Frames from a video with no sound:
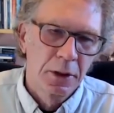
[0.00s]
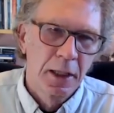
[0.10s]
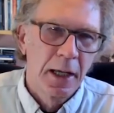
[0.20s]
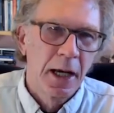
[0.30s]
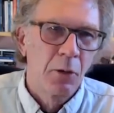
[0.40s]

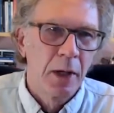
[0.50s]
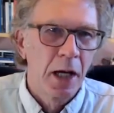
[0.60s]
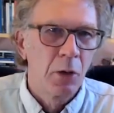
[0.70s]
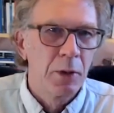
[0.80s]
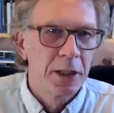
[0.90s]

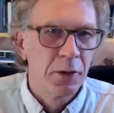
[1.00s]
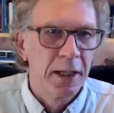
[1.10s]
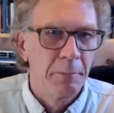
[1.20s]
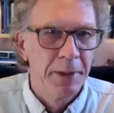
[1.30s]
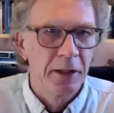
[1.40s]
how do we create
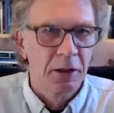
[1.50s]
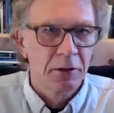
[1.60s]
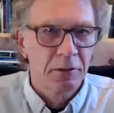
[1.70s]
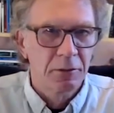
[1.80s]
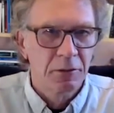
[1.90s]
a
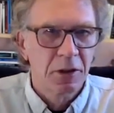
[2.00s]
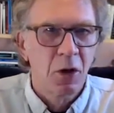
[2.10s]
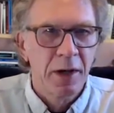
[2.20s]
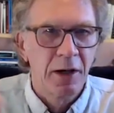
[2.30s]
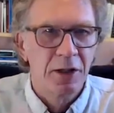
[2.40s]
bigger
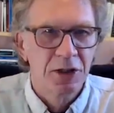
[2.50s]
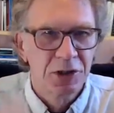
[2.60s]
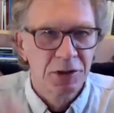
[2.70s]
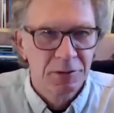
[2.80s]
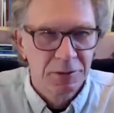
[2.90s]

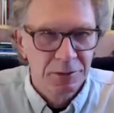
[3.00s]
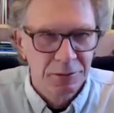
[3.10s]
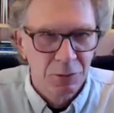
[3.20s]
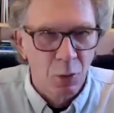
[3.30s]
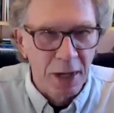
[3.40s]
coherence
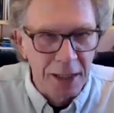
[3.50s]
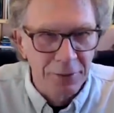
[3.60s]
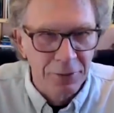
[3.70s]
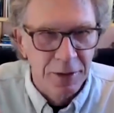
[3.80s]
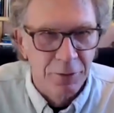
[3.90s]

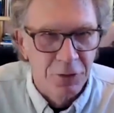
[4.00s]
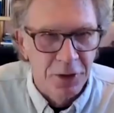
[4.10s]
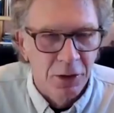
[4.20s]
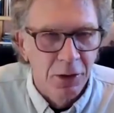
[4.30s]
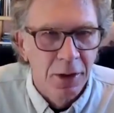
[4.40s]
wave in the
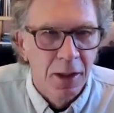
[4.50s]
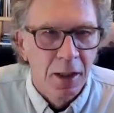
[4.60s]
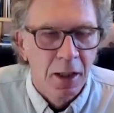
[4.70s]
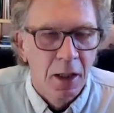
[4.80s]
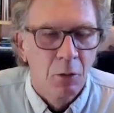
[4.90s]
field?
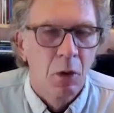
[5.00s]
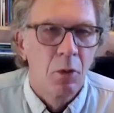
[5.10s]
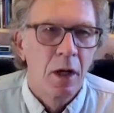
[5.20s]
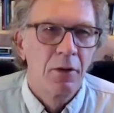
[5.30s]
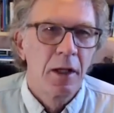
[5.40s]
Well,
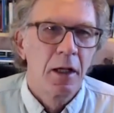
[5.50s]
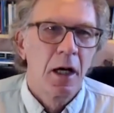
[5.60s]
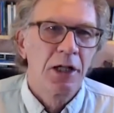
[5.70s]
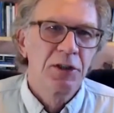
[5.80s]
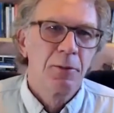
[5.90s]
one of the
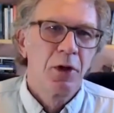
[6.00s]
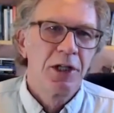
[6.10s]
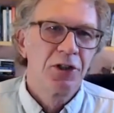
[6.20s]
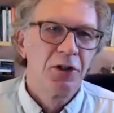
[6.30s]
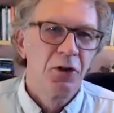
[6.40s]
awesome
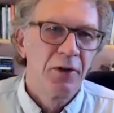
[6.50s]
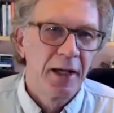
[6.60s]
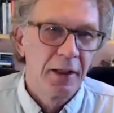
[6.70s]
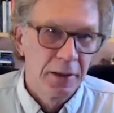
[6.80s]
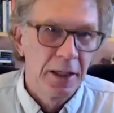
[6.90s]
ways to do
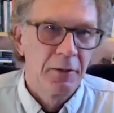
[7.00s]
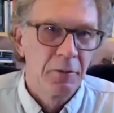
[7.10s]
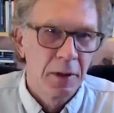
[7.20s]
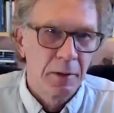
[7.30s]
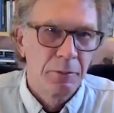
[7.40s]
that,
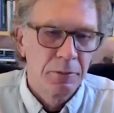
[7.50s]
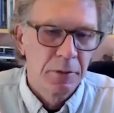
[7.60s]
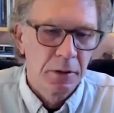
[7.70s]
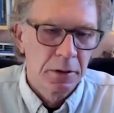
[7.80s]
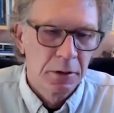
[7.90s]
in
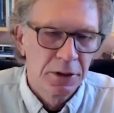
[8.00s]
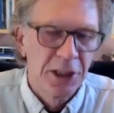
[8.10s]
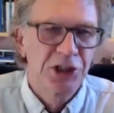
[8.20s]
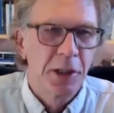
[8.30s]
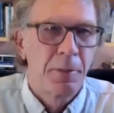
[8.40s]

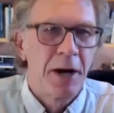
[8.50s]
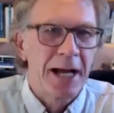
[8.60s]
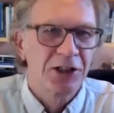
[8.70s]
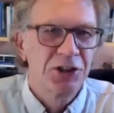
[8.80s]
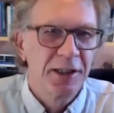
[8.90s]
addition to
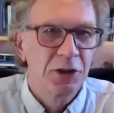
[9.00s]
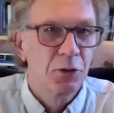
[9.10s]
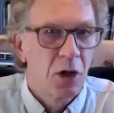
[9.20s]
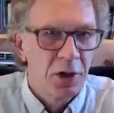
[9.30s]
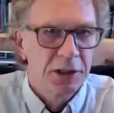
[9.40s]
practicing, because
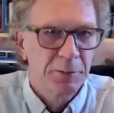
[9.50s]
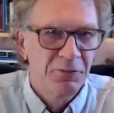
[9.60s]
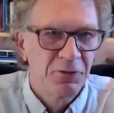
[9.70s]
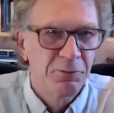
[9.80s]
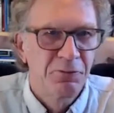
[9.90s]
we're always
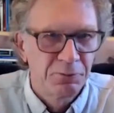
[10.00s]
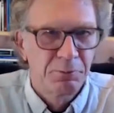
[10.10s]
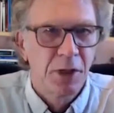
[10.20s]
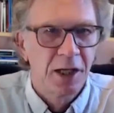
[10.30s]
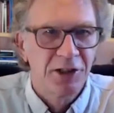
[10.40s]

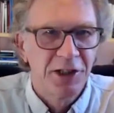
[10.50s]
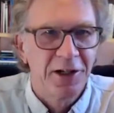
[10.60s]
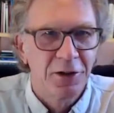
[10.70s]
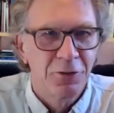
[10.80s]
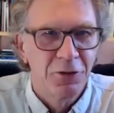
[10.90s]
plugged
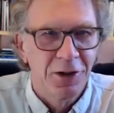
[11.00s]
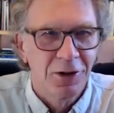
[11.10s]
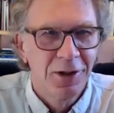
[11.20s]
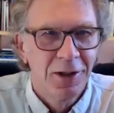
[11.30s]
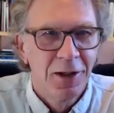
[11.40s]
into the
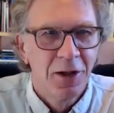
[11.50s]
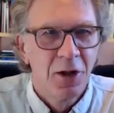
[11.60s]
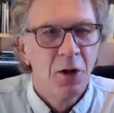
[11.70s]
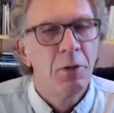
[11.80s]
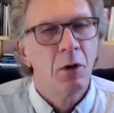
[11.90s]
field,
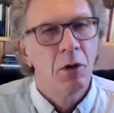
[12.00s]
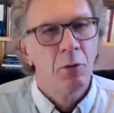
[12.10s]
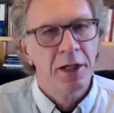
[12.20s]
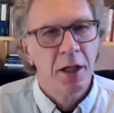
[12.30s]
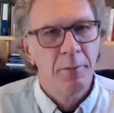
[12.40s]
but when
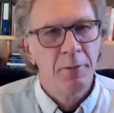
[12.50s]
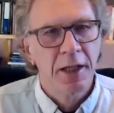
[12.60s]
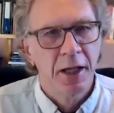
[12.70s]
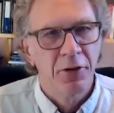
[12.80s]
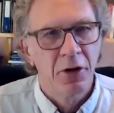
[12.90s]
we come
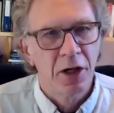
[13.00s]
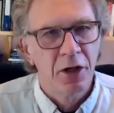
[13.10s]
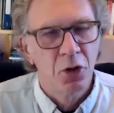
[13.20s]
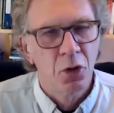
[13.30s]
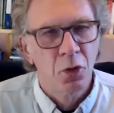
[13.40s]
together and
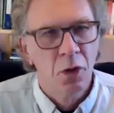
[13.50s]
do